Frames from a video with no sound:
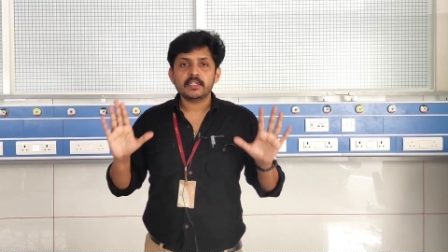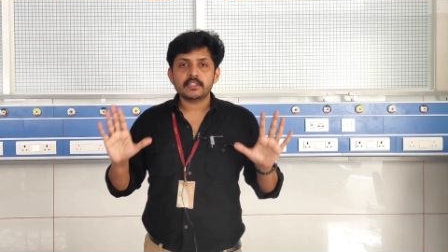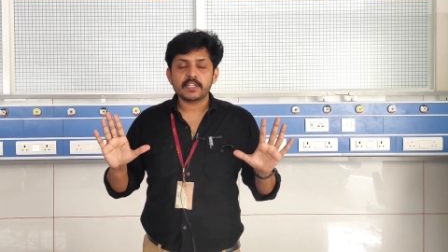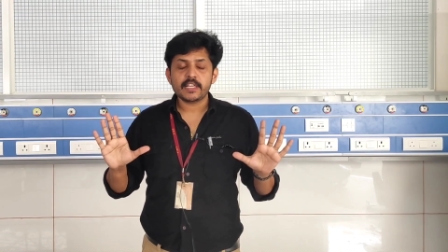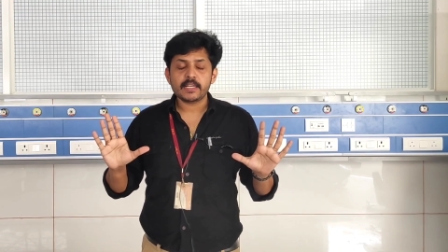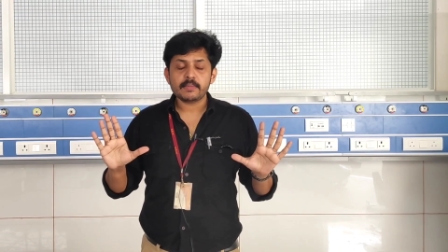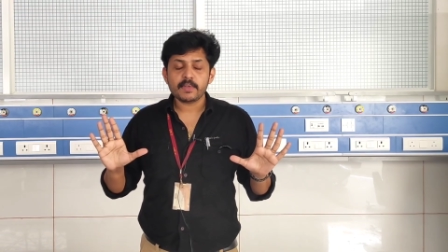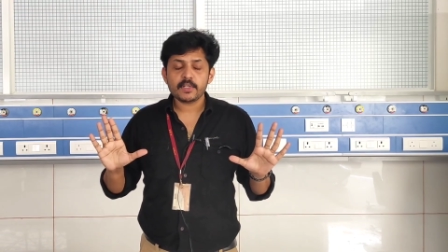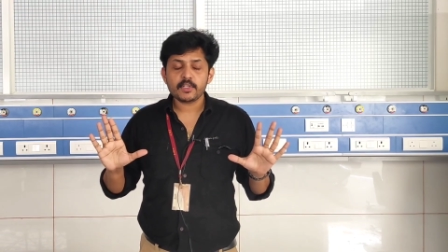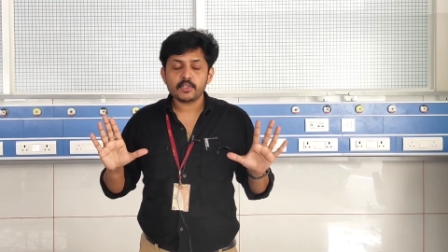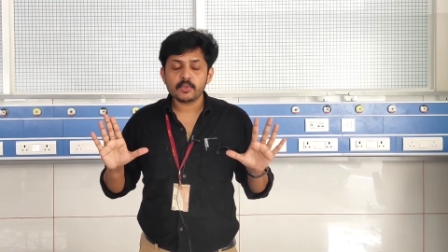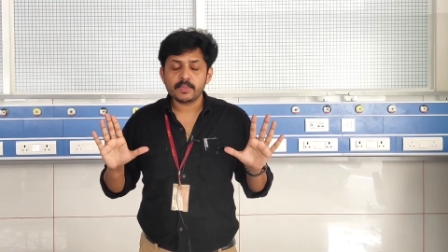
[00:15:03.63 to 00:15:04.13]

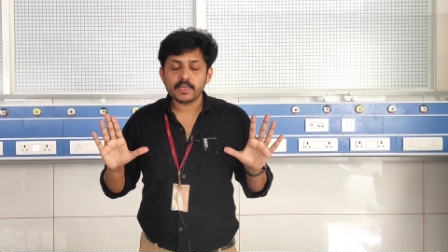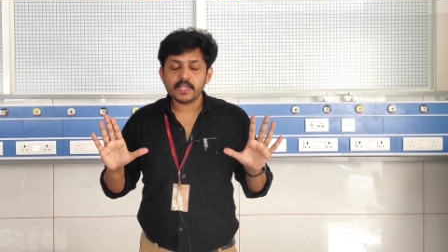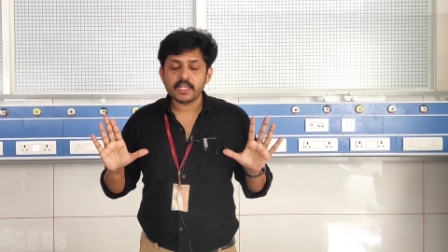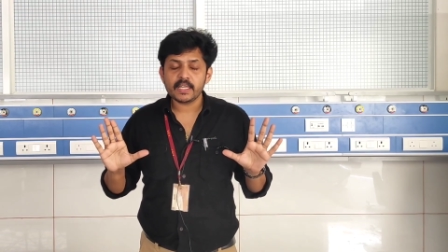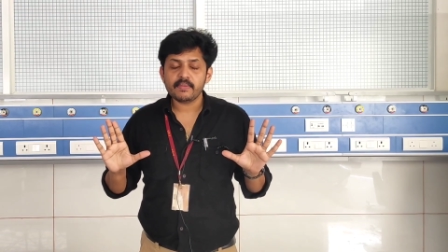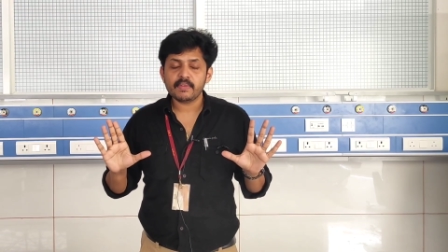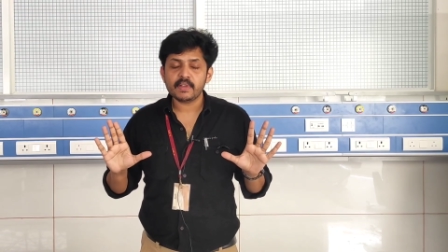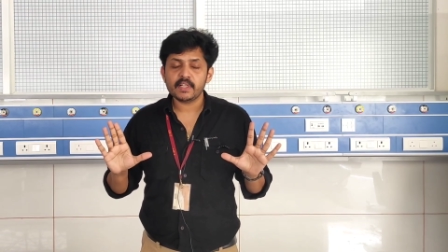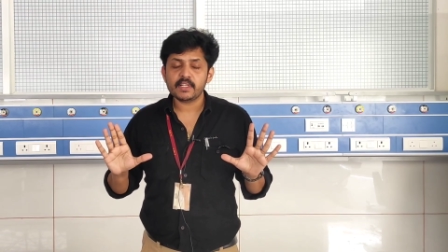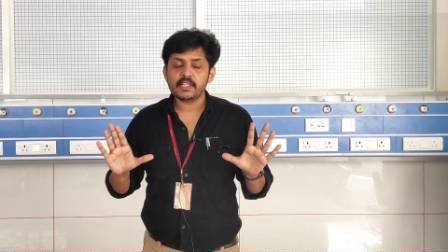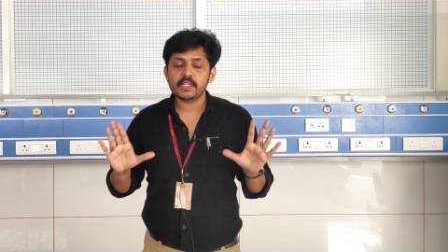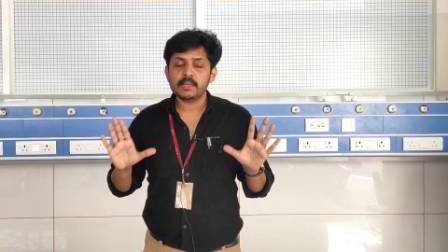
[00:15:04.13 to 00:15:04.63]
treatment to be
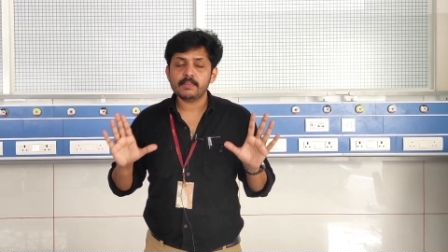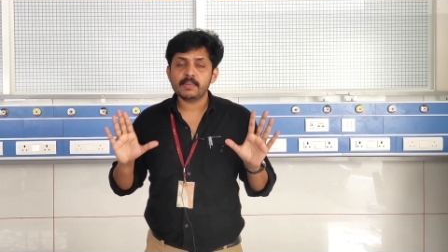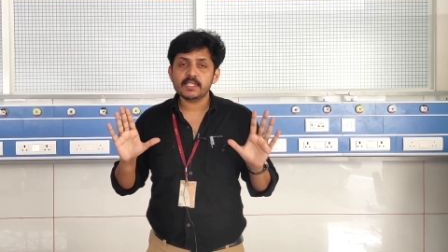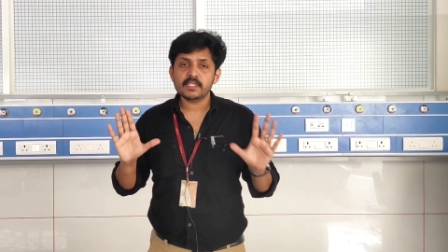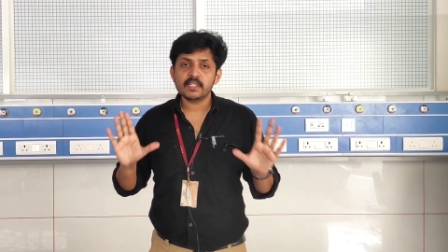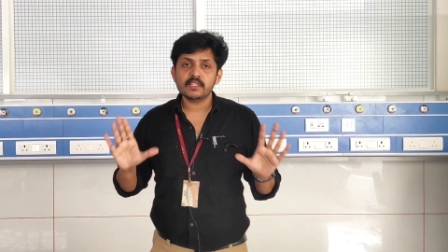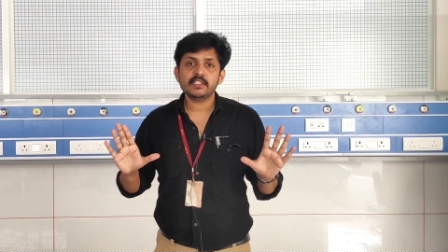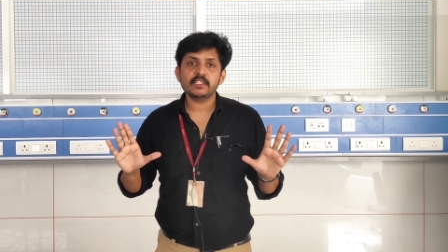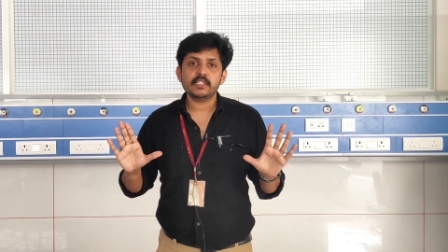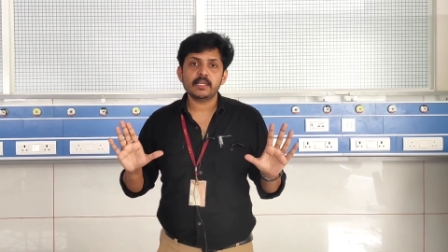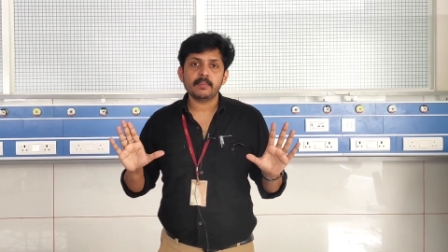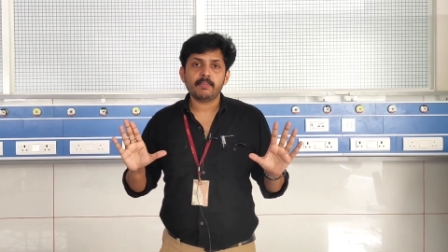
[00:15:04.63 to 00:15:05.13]
given in an
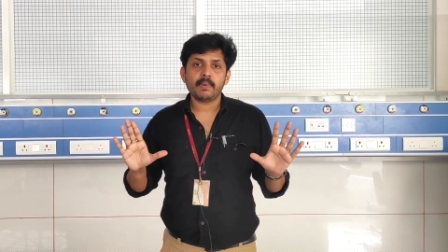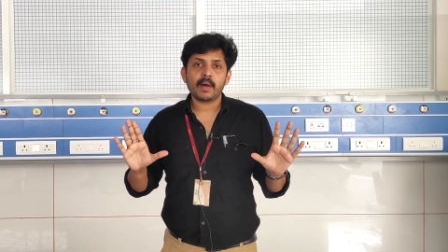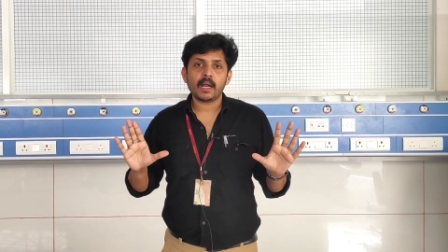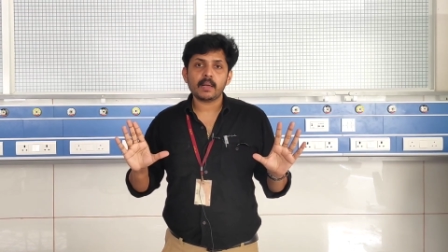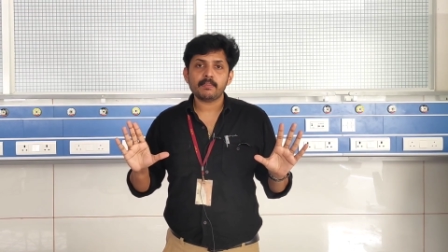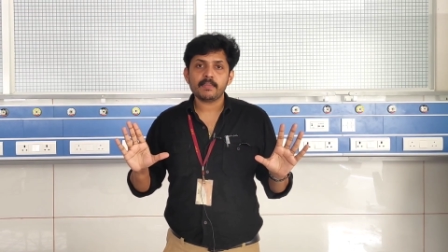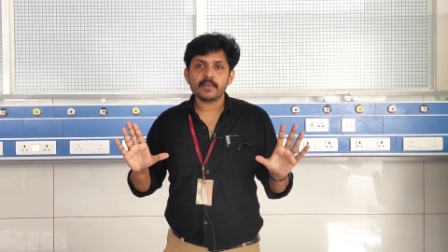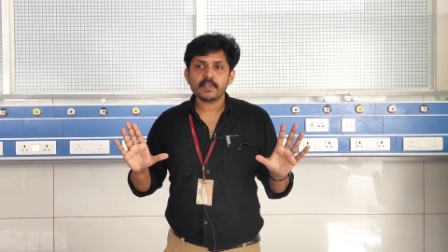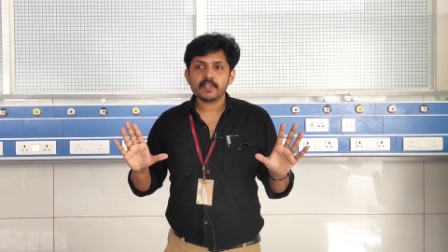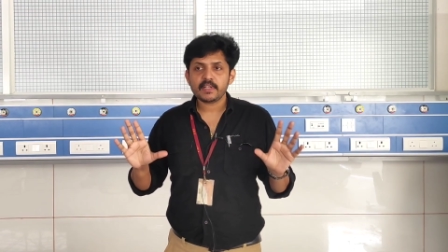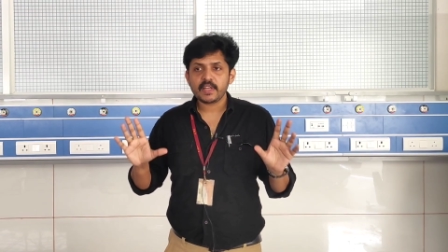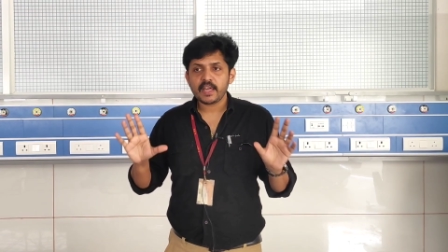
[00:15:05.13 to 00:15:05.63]
emergency
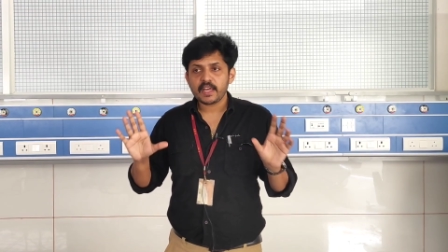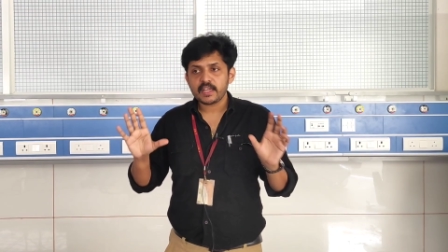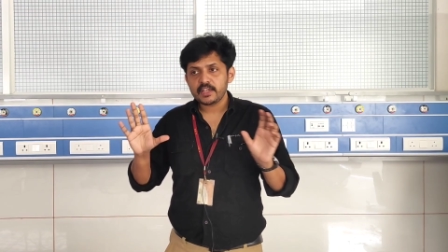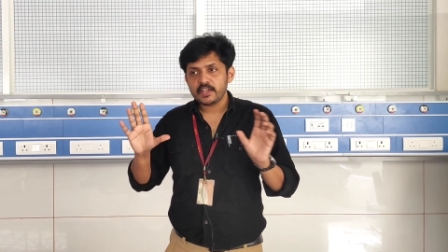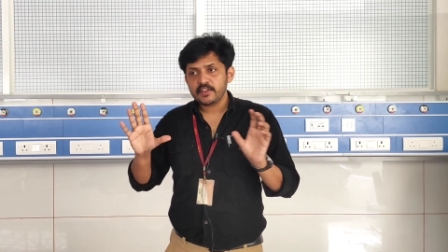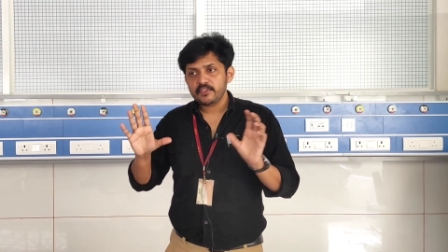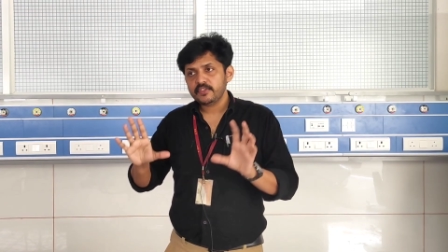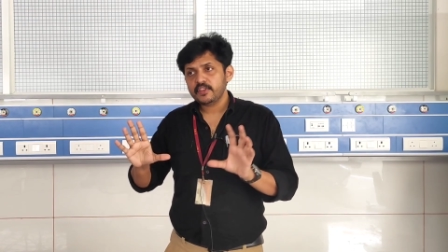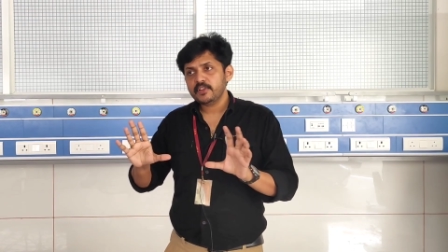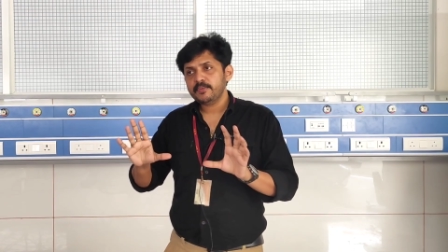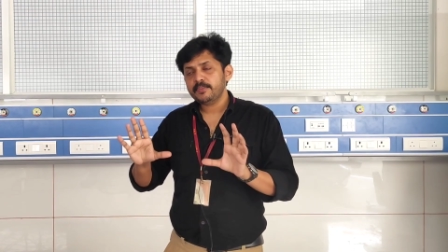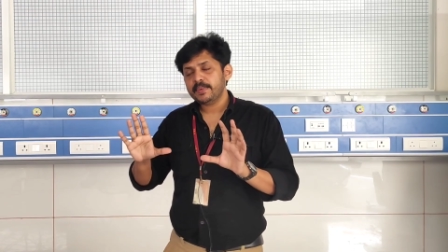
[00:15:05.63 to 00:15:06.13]
department
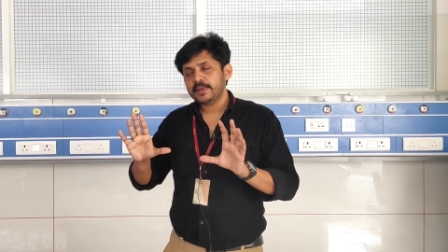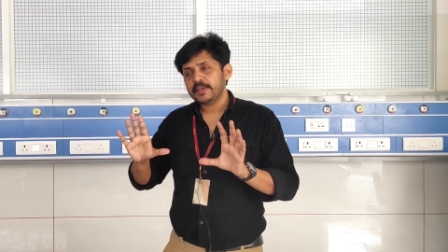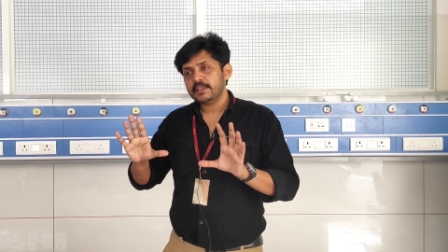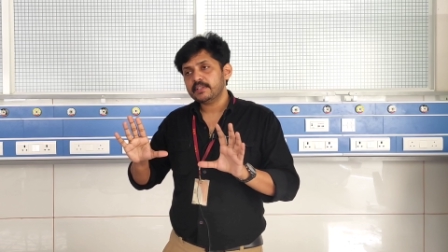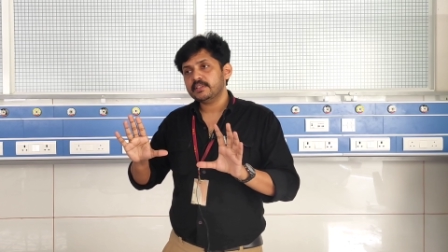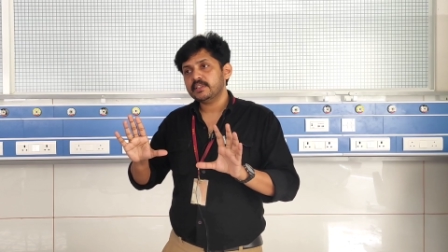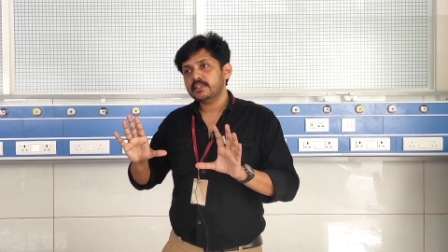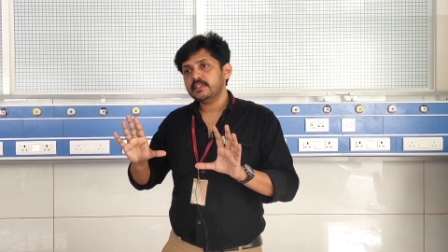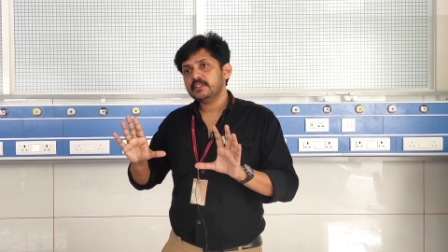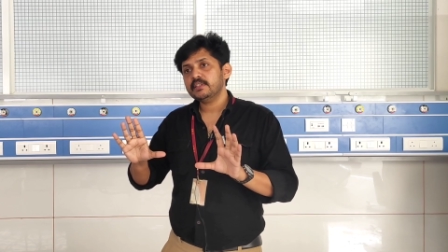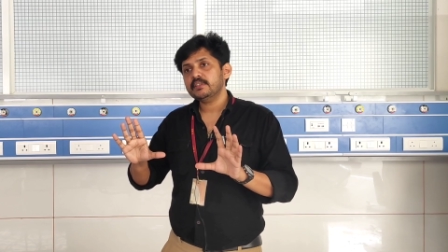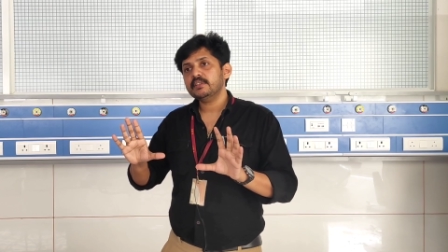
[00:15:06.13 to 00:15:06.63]
and if the
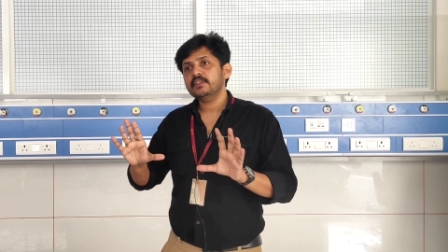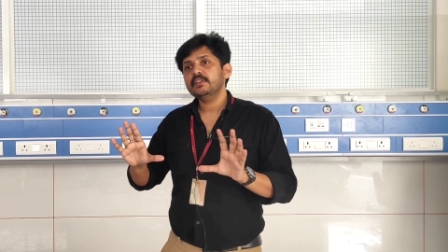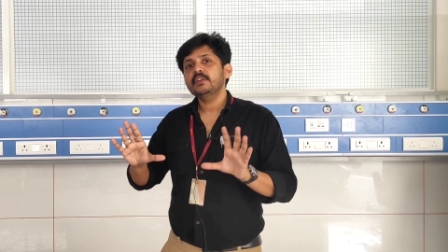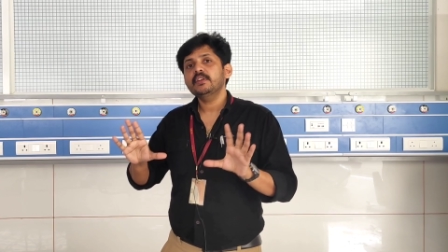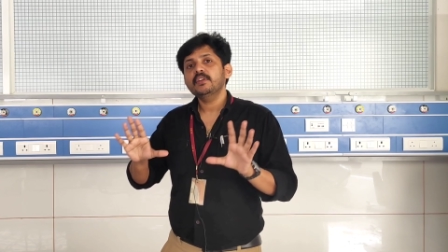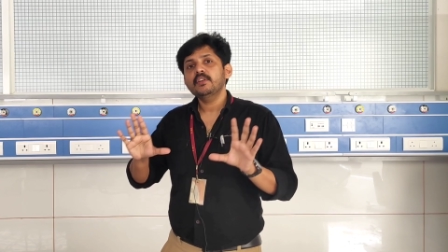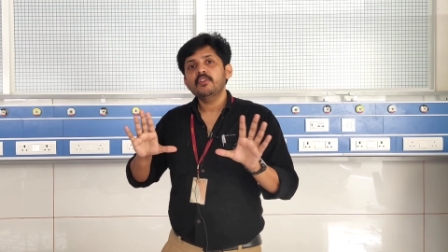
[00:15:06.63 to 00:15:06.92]
patient